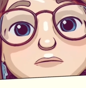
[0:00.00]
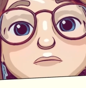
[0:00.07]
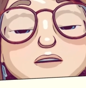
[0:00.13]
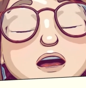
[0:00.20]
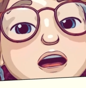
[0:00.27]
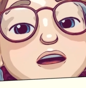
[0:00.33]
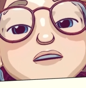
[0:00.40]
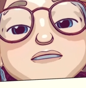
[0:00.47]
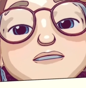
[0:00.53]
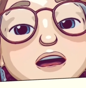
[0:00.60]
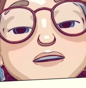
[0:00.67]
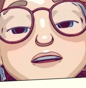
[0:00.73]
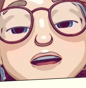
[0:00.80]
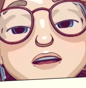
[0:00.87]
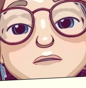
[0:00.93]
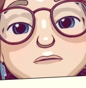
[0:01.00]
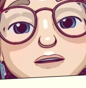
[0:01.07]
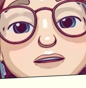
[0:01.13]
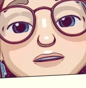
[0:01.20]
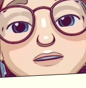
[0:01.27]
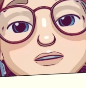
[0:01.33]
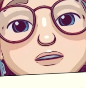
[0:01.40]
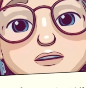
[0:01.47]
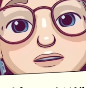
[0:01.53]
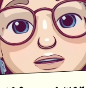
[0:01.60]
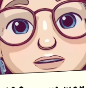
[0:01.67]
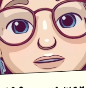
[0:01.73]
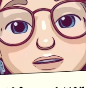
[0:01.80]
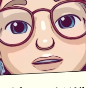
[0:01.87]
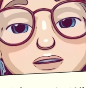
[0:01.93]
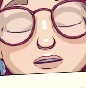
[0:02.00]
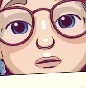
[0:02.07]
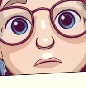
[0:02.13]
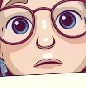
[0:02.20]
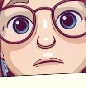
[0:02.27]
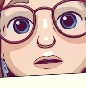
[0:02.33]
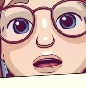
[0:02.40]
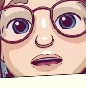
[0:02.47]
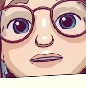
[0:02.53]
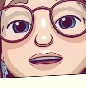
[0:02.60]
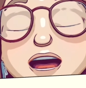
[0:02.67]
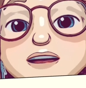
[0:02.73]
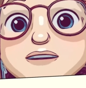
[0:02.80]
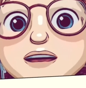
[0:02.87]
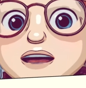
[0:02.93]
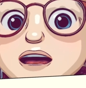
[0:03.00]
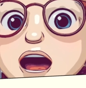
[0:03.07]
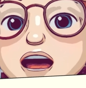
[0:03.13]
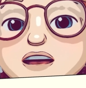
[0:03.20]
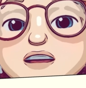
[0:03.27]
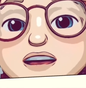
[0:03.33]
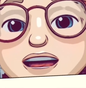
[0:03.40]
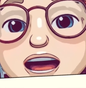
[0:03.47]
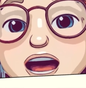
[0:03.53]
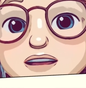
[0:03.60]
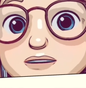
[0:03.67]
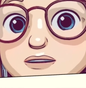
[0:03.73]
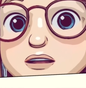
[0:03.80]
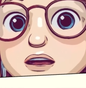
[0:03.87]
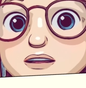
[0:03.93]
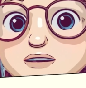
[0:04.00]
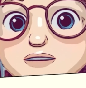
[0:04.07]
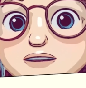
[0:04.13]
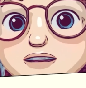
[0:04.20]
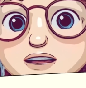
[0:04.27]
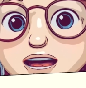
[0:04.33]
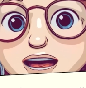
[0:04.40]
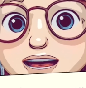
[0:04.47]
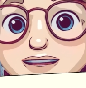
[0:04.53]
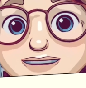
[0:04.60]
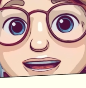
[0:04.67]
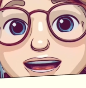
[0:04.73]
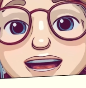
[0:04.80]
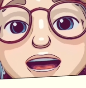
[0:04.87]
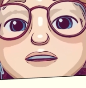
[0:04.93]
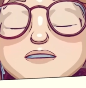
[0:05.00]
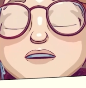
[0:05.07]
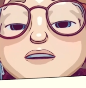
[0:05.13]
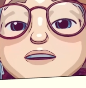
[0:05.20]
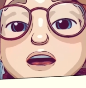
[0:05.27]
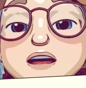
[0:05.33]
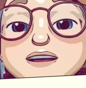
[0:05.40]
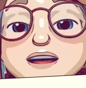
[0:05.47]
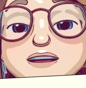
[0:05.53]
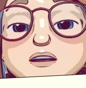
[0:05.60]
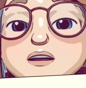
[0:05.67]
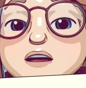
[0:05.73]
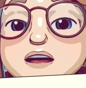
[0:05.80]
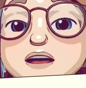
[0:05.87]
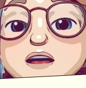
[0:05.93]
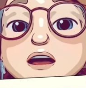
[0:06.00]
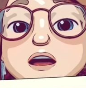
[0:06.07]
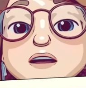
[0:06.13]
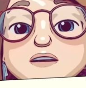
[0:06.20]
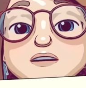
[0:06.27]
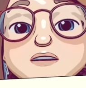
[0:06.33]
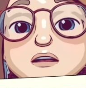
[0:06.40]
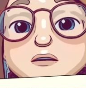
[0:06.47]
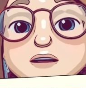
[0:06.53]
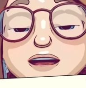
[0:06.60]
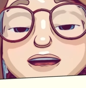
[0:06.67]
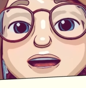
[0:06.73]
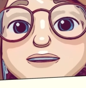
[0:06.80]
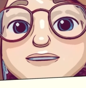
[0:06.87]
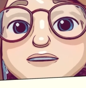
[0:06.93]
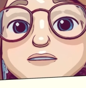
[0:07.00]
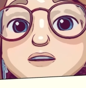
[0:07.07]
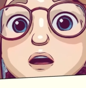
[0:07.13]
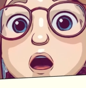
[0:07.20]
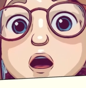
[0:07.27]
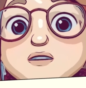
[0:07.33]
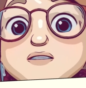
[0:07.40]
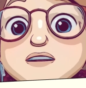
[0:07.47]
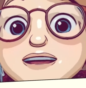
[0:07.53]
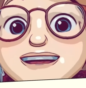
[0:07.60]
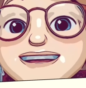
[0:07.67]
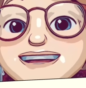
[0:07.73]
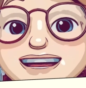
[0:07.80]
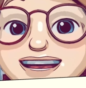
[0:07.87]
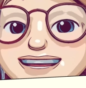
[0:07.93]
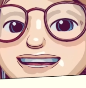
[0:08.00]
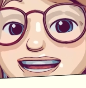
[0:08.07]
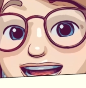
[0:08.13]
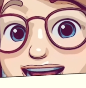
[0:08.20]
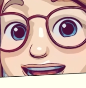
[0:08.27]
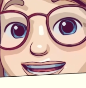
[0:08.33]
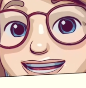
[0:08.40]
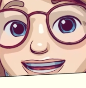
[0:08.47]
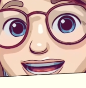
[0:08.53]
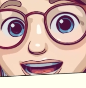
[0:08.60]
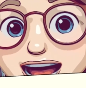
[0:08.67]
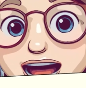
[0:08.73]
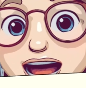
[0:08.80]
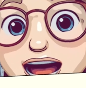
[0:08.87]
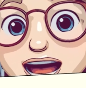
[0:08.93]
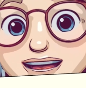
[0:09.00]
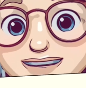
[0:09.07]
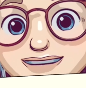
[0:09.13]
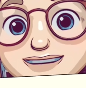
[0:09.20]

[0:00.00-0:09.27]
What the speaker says: a very good piece of trivia for you to remember, is that it didn't actually last for 100 years. It lasted for slightly longer. So it lasted for 116 years.